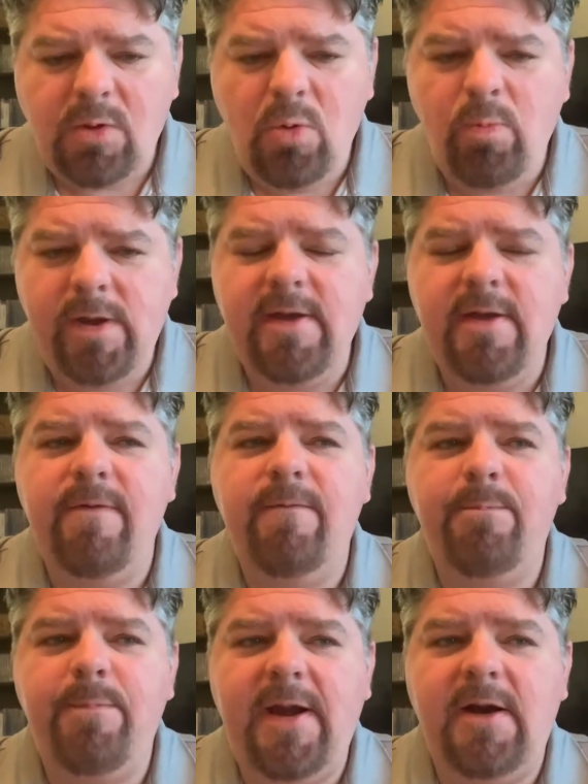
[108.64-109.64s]
we
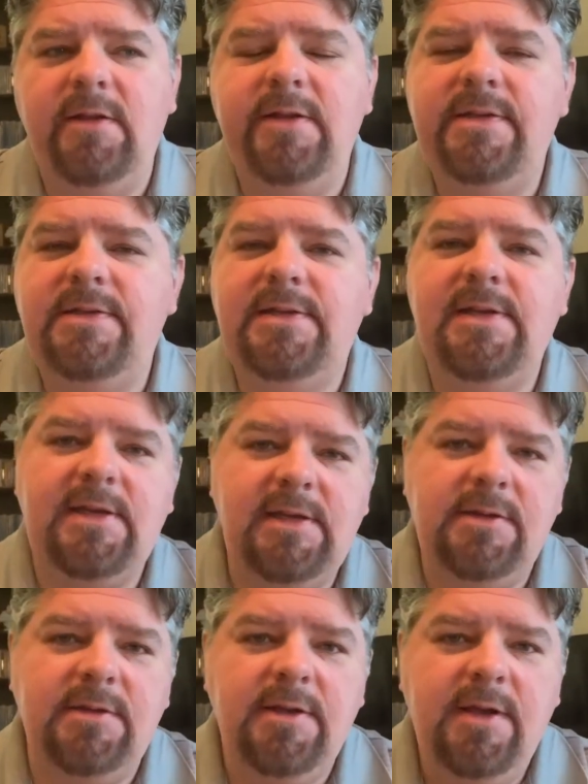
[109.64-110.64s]
have barely
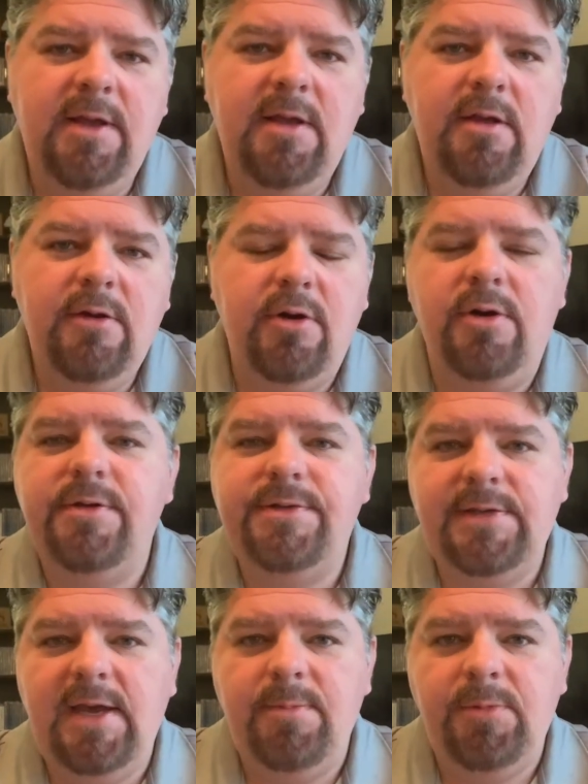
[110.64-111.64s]
seen Curtis
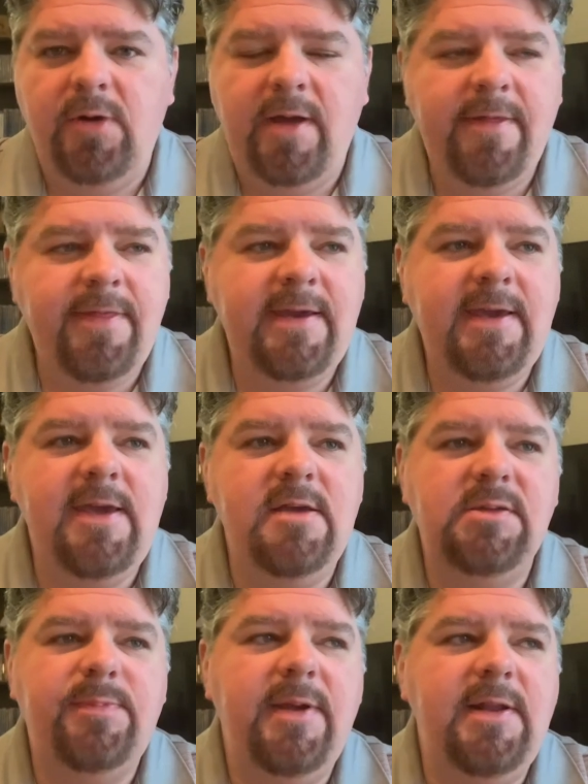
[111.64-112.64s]
Samuel. I think he
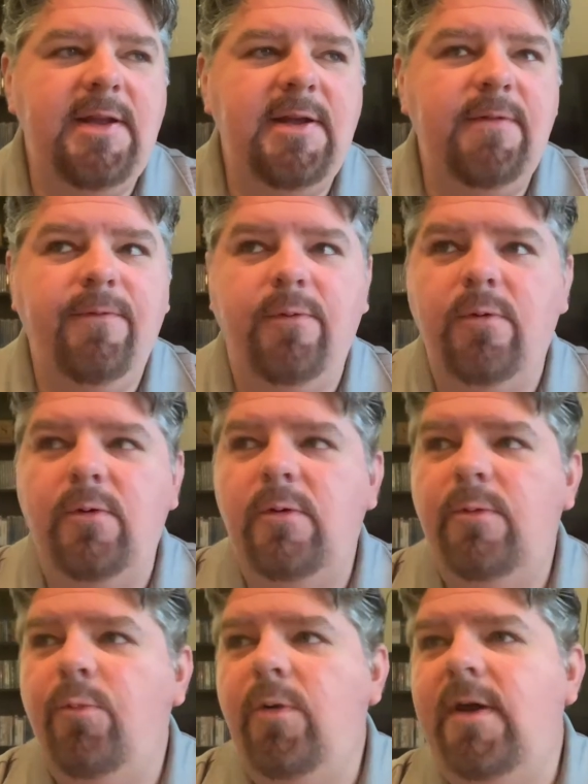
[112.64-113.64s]
has been in for,
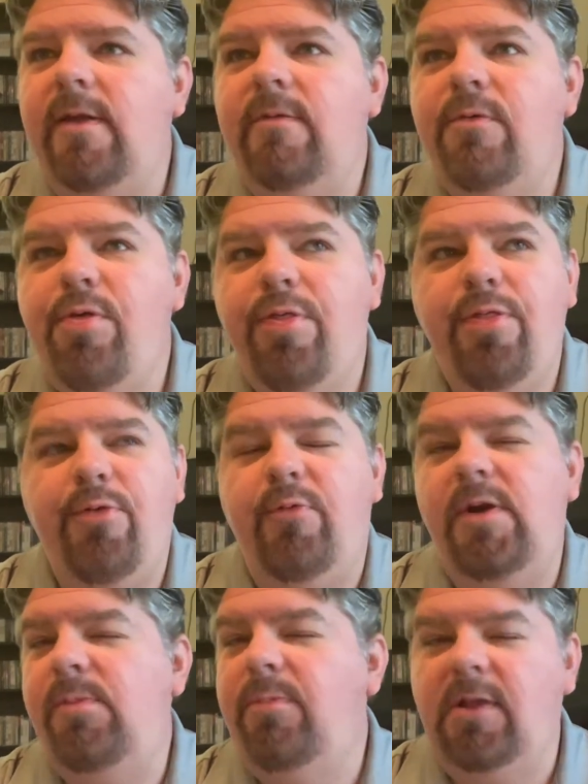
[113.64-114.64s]
what,
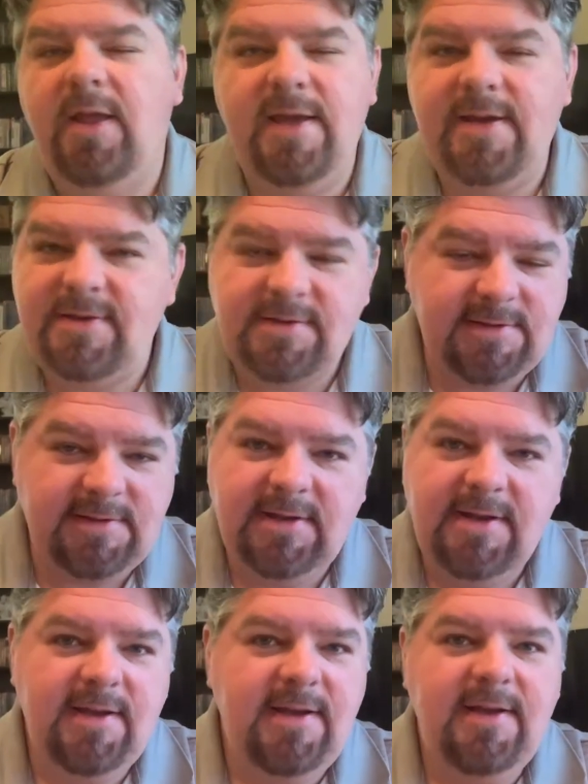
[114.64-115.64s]
three or
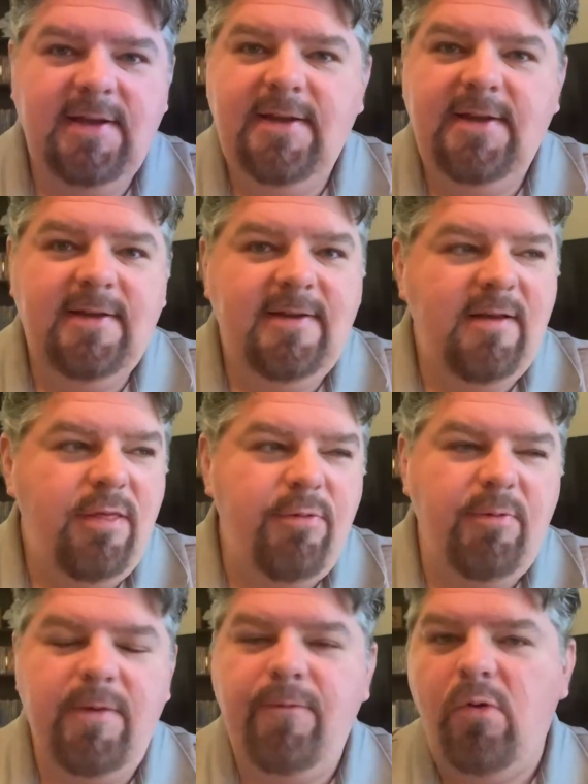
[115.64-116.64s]

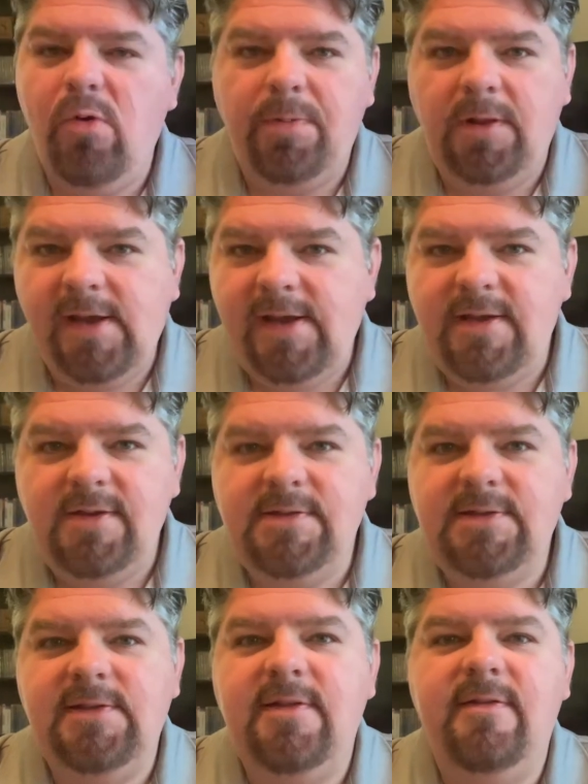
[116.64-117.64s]
four
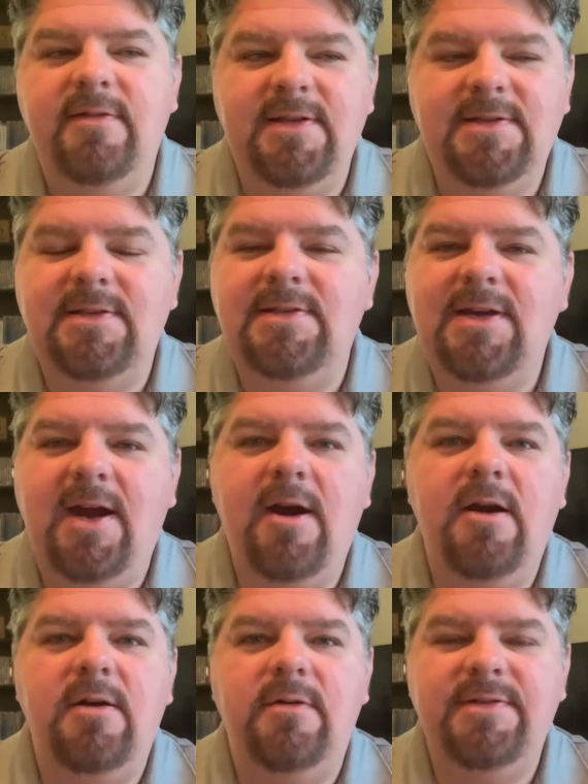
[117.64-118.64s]
plays this
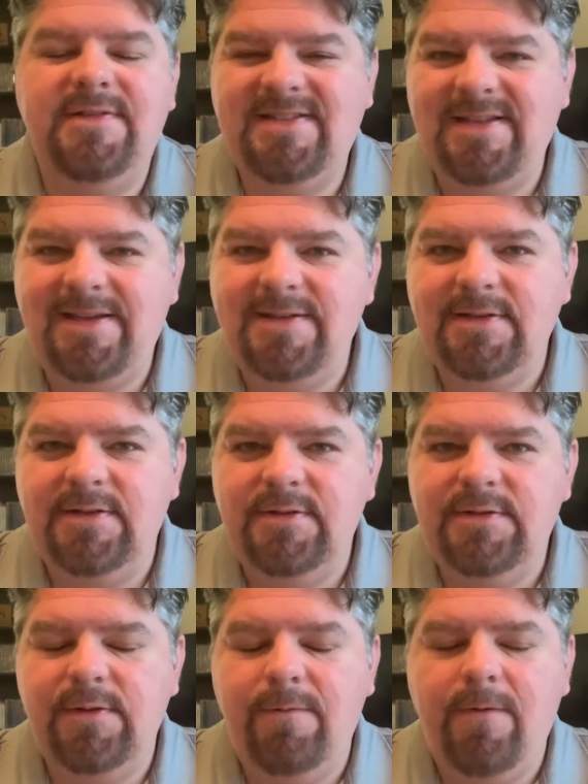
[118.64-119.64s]
entire season
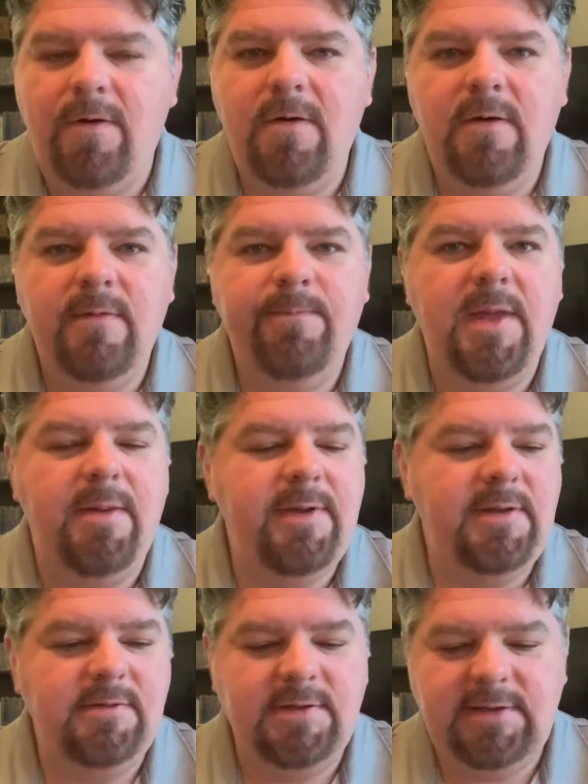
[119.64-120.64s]
so far. I
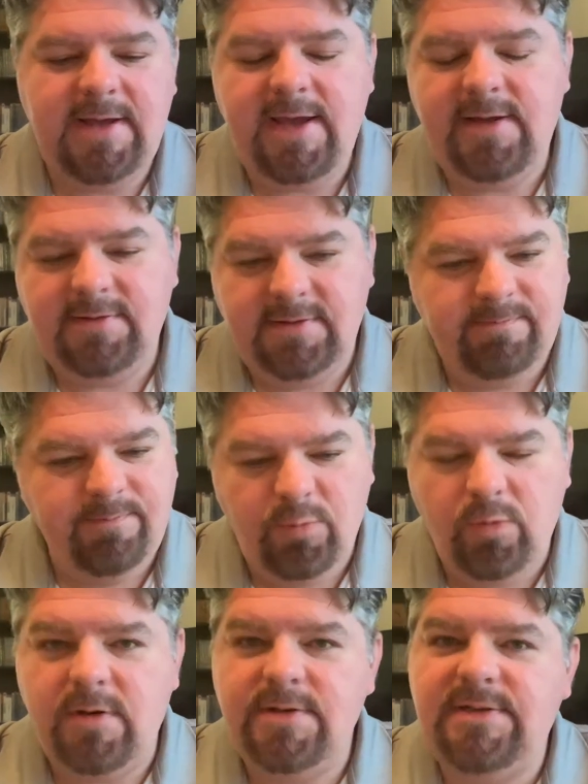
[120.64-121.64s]
mean, to date,
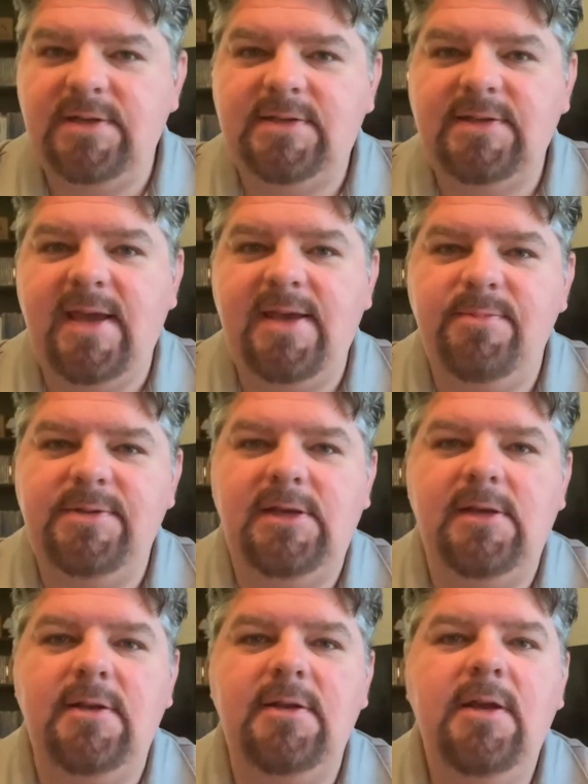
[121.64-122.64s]
we're six games
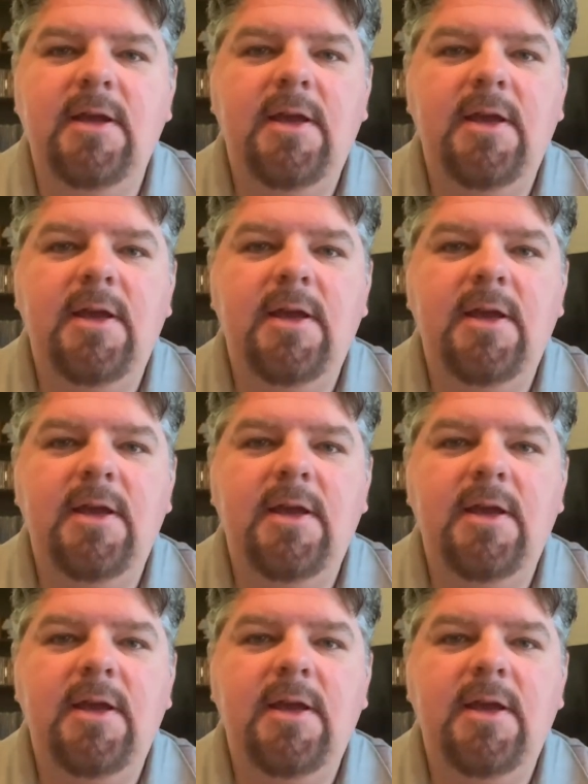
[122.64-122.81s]
in,